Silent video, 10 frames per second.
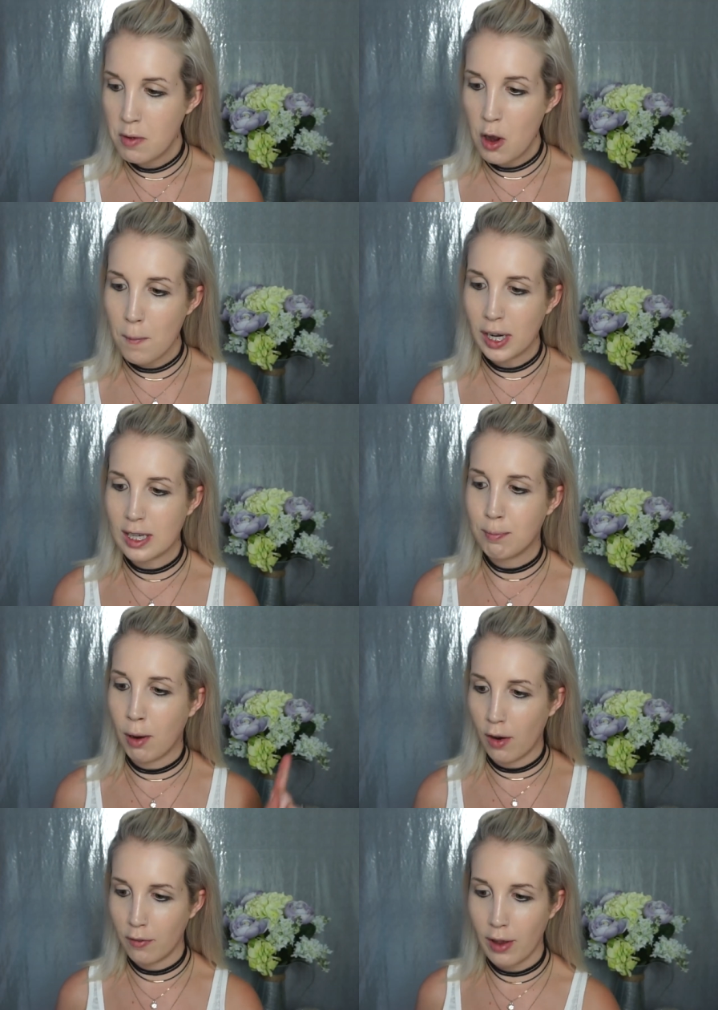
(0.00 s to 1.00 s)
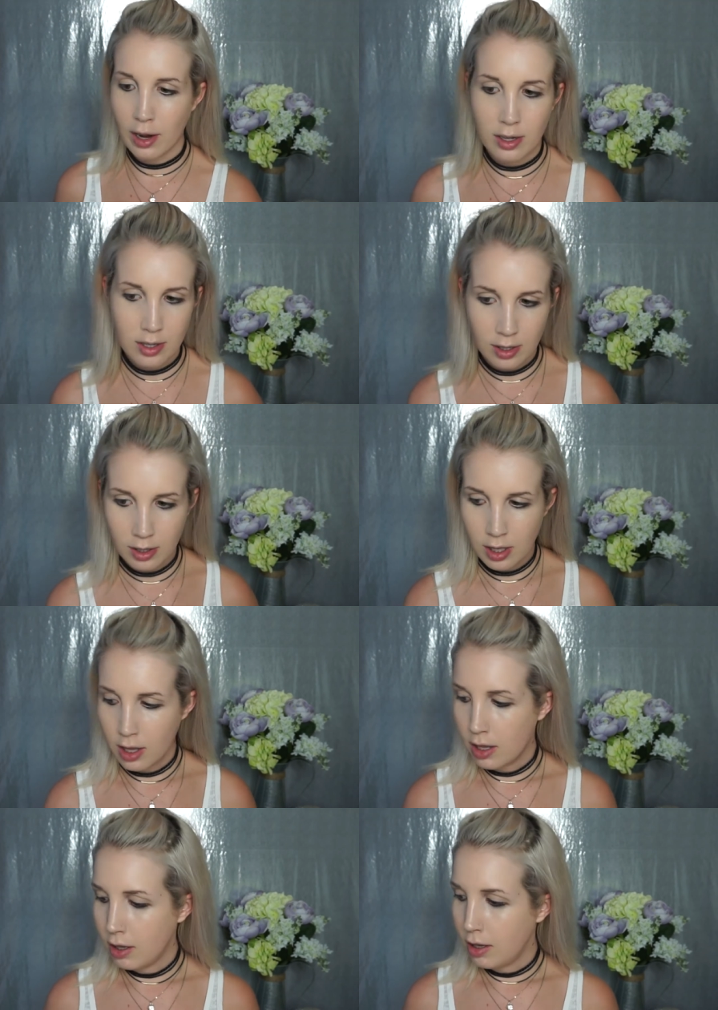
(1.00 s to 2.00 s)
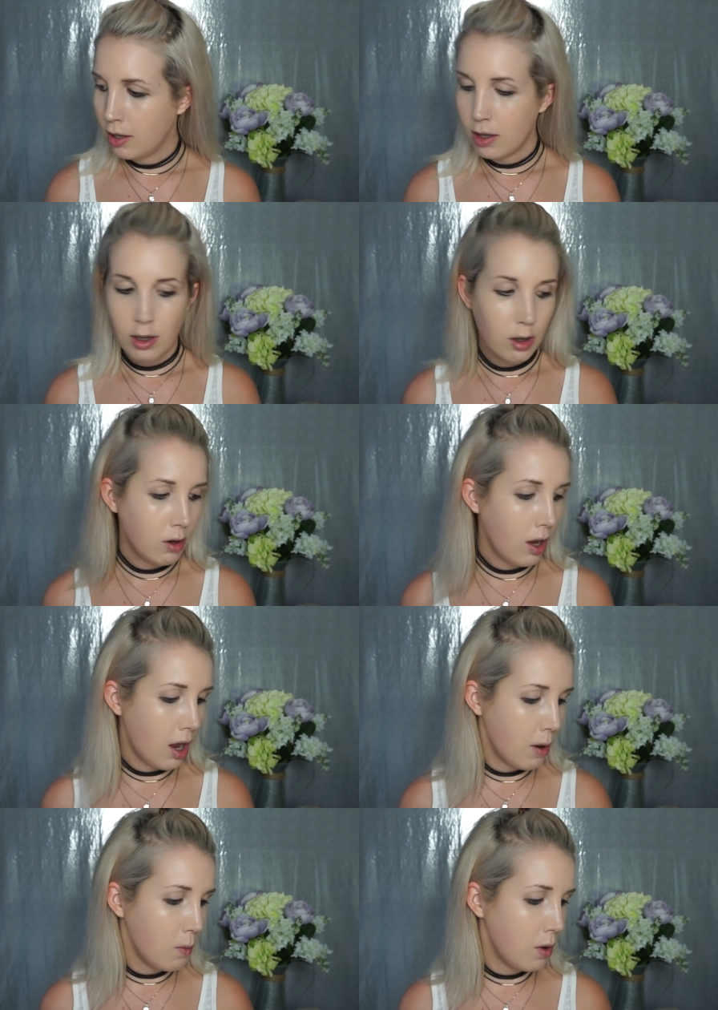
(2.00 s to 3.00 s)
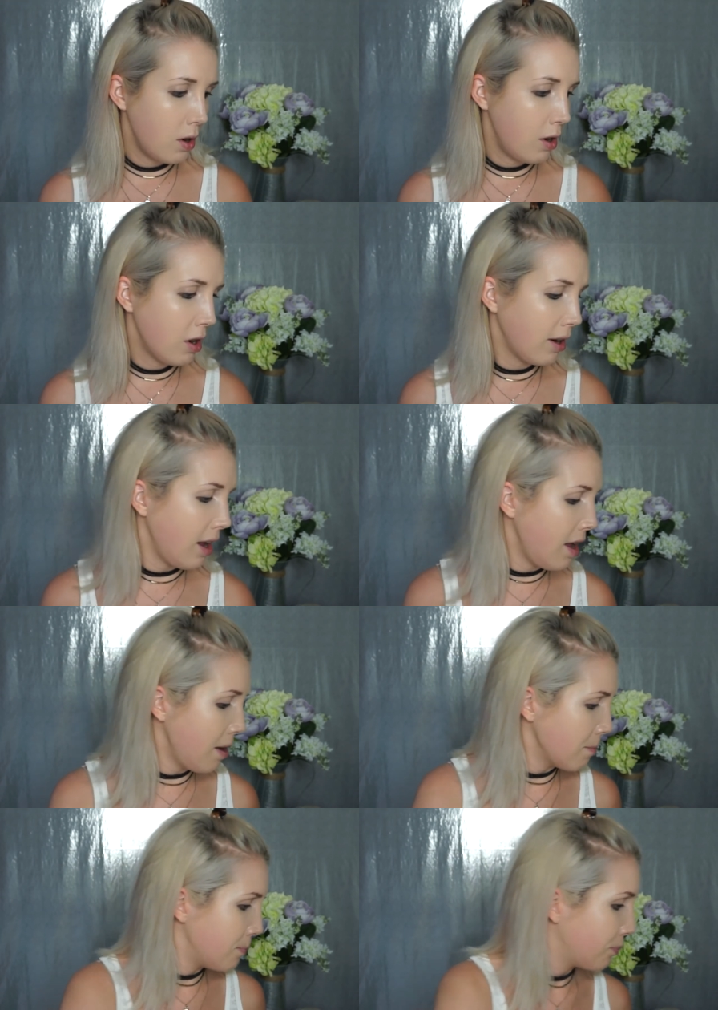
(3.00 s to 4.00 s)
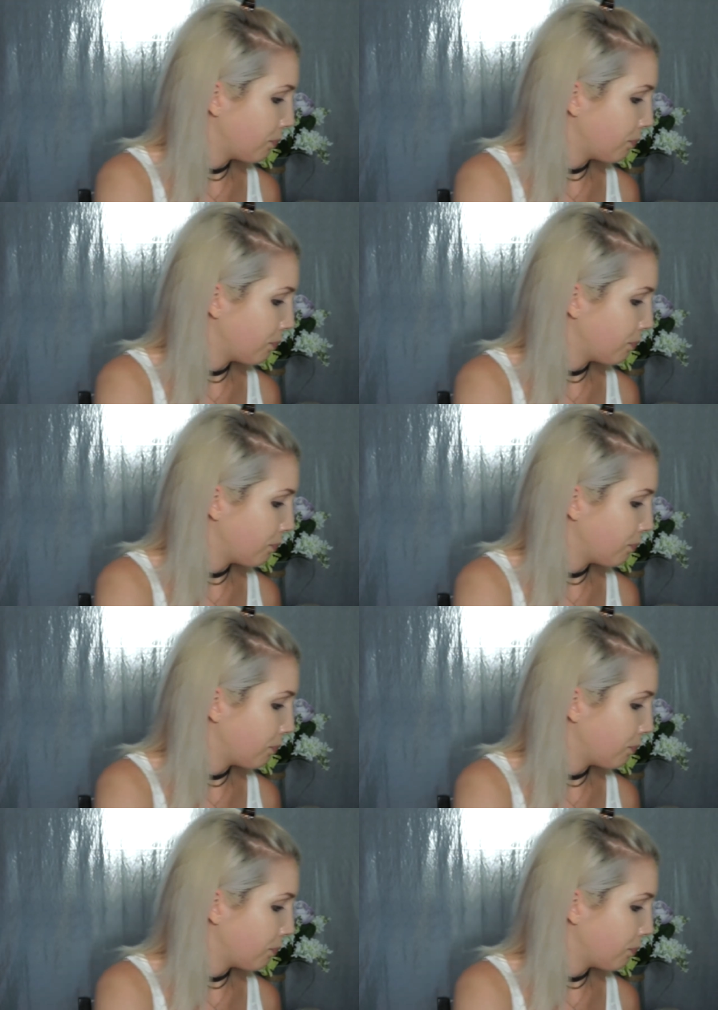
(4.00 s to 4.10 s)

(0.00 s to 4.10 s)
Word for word: Nobody's perfect. You gotta work it.